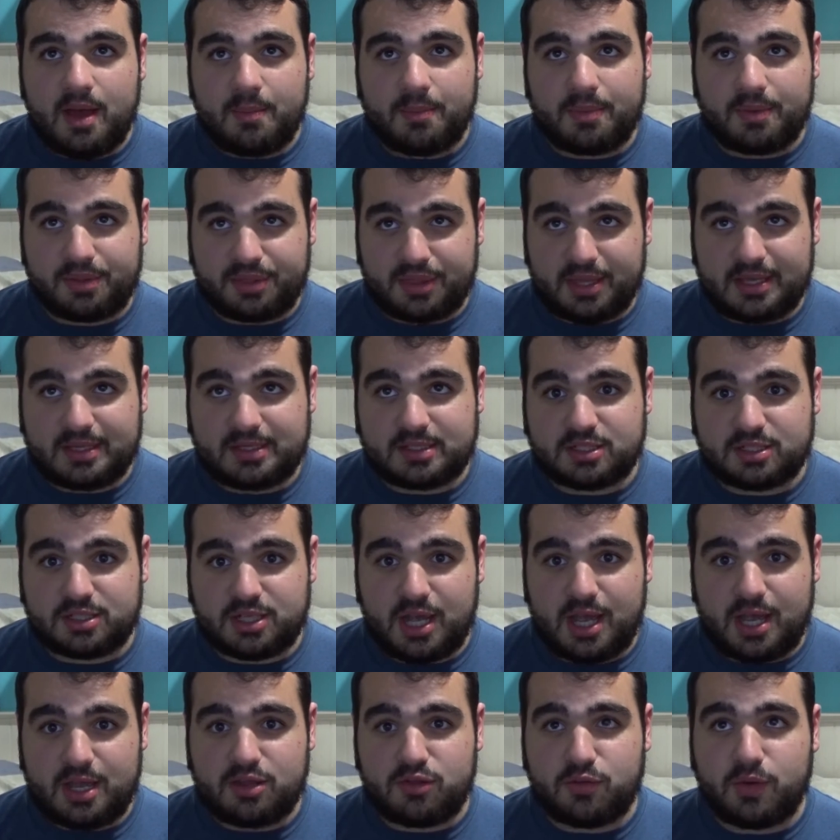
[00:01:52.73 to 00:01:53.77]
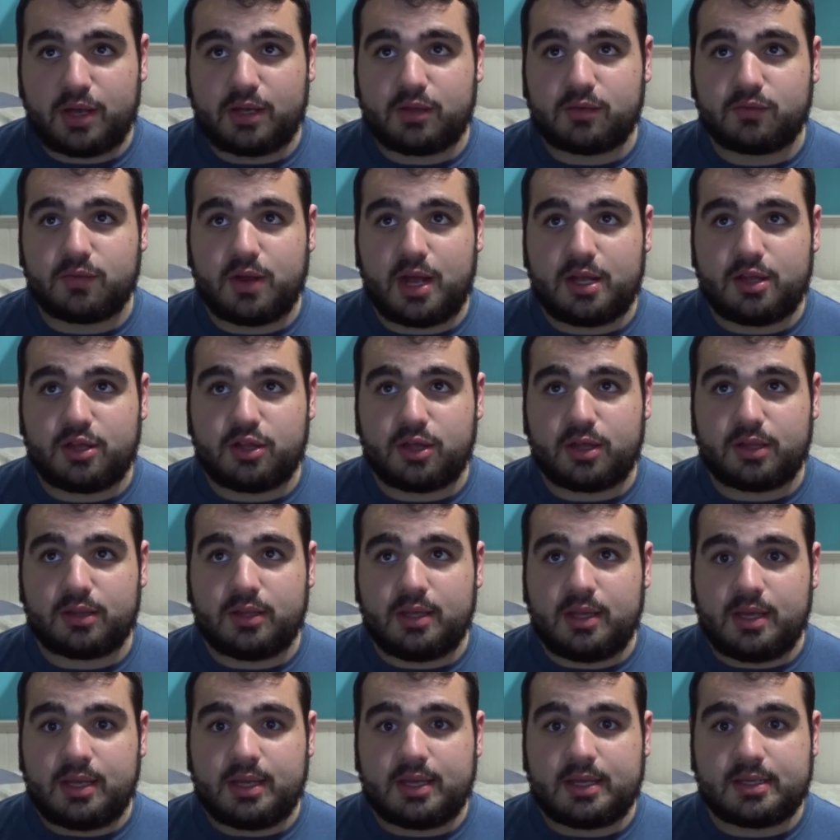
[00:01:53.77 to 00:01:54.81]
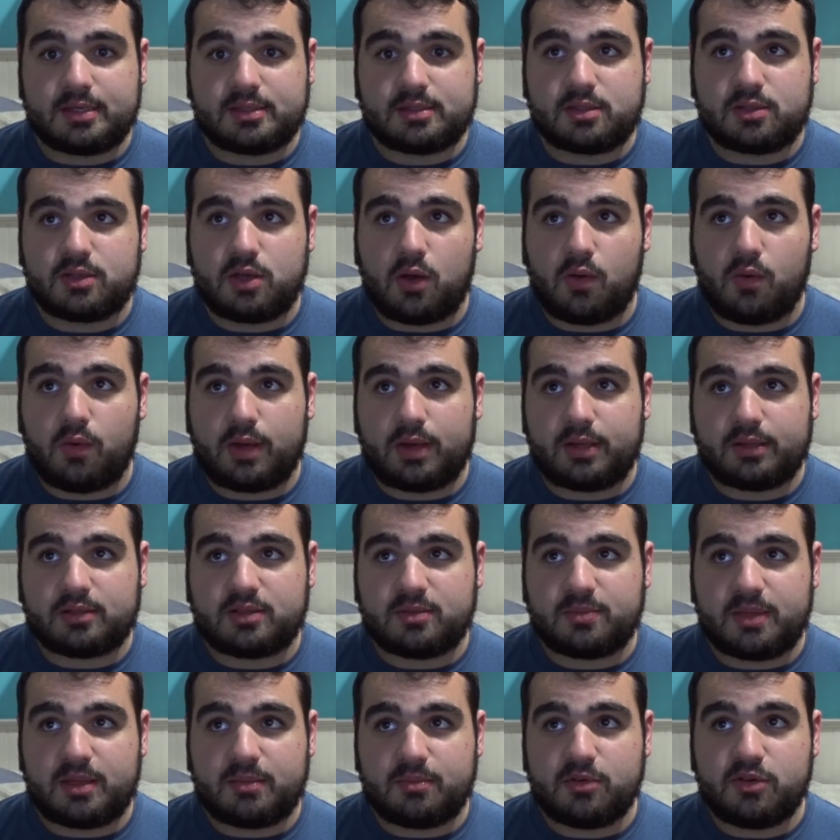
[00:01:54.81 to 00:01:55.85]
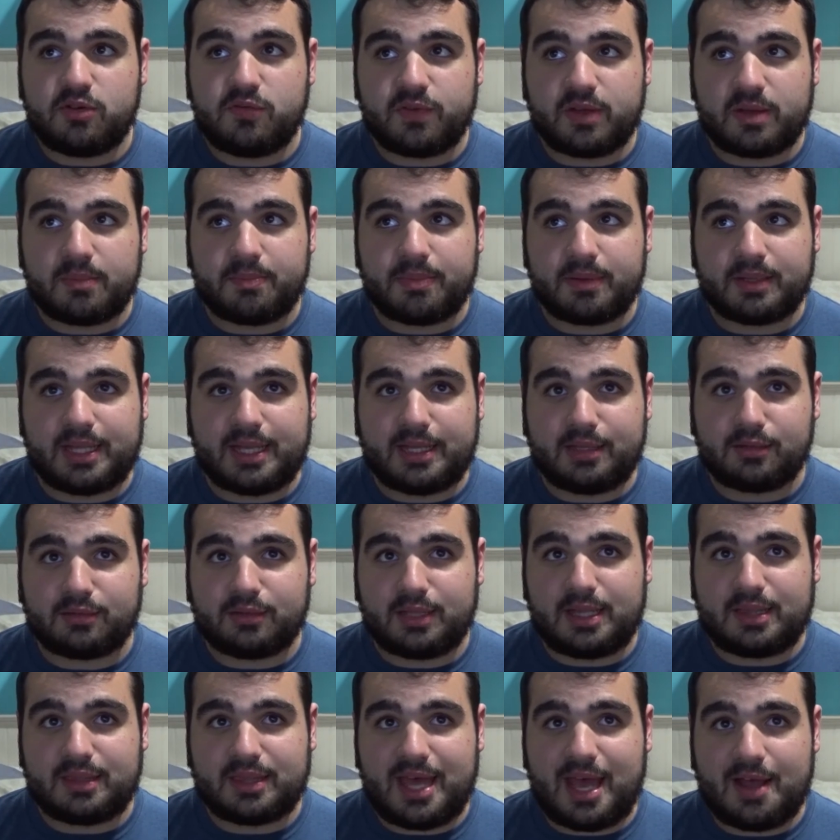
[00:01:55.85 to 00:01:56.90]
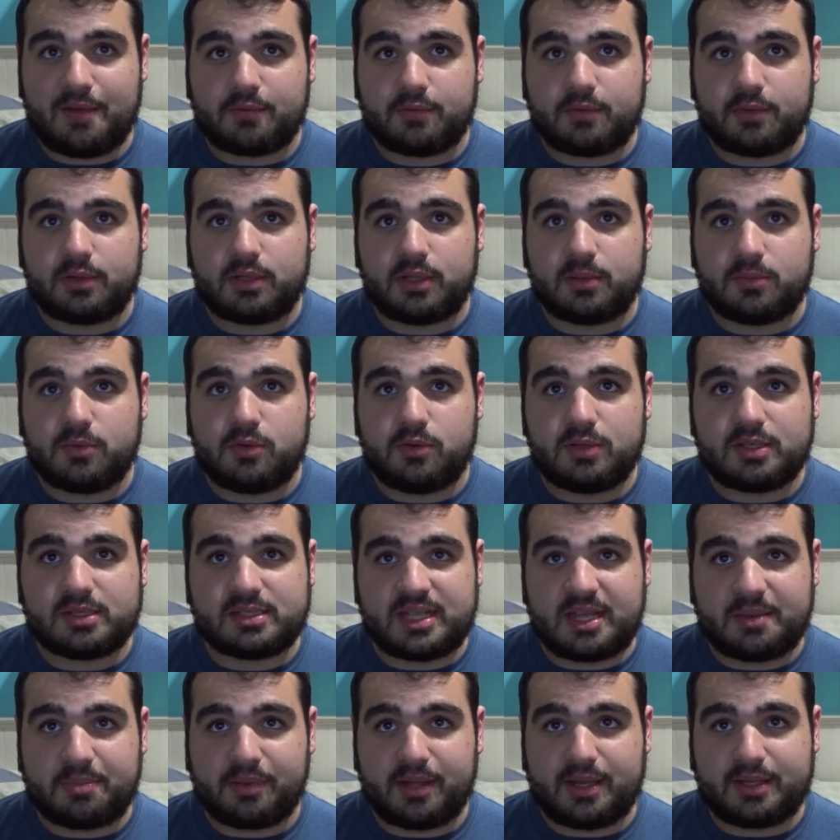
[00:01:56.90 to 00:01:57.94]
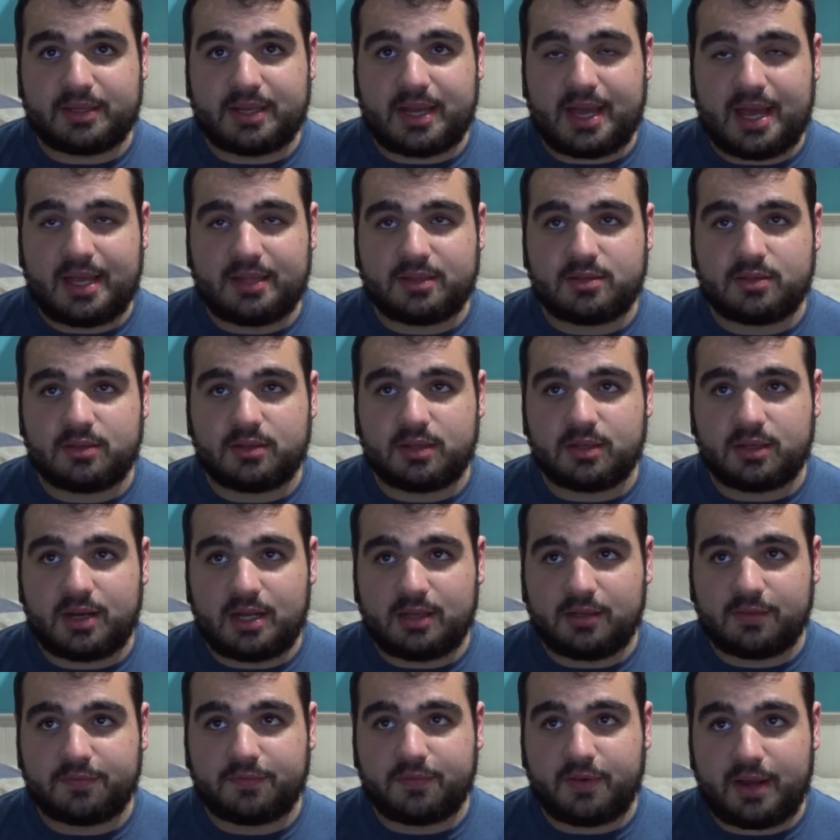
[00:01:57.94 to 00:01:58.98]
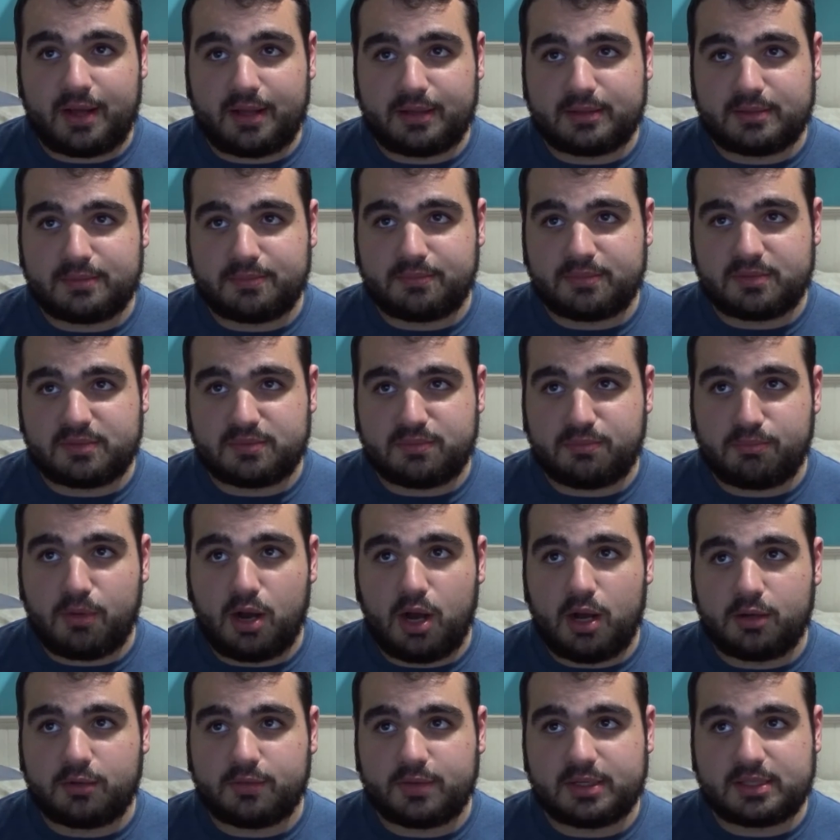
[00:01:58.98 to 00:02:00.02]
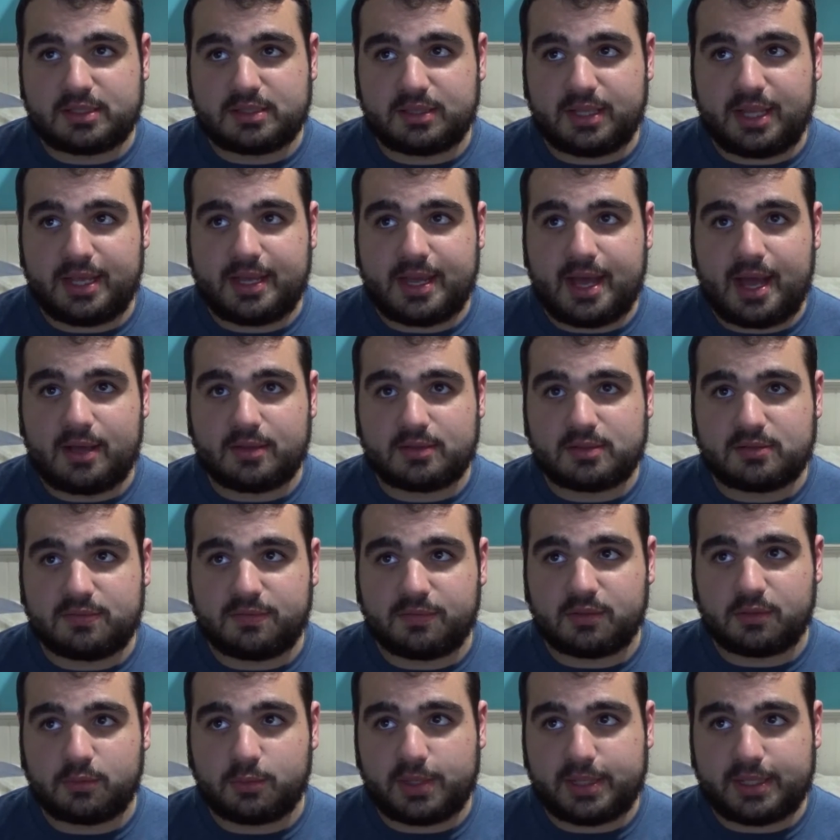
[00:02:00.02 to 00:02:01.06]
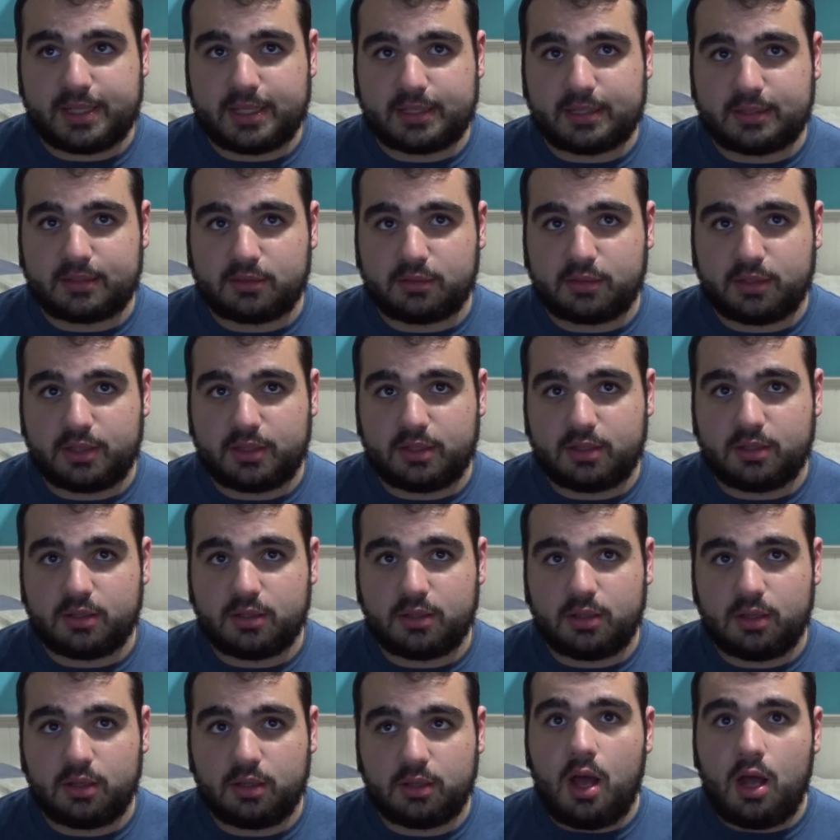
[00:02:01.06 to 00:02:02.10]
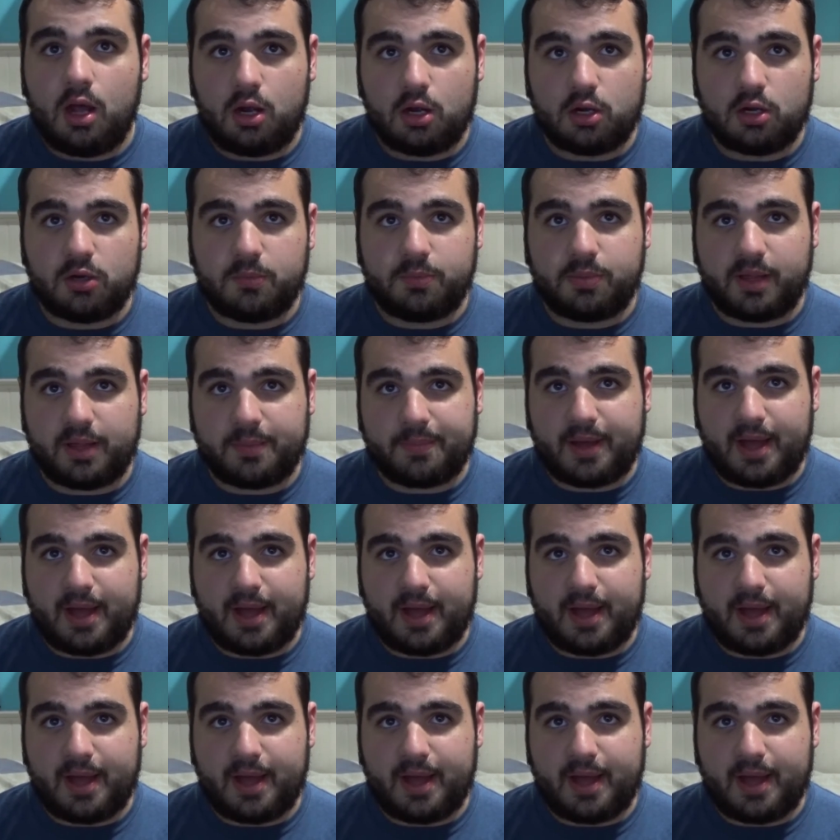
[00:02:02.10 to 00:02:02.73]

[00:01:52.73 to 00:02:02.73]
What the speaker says: But things change when Gretchen is going to be moving, but they don't let that ruin their mood as they plan to head to their other friend Margaret's lakehouse for the weekend, including her, played